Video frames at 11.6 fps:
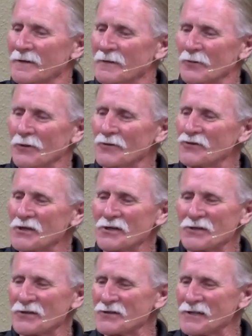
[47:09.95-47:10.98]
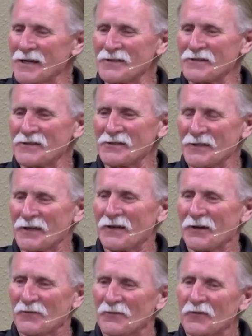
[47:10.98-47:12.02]
where Jesus has this
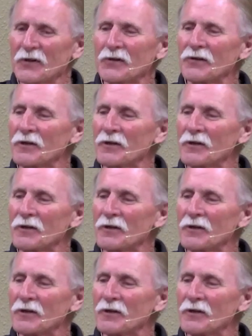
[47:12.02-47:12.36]
very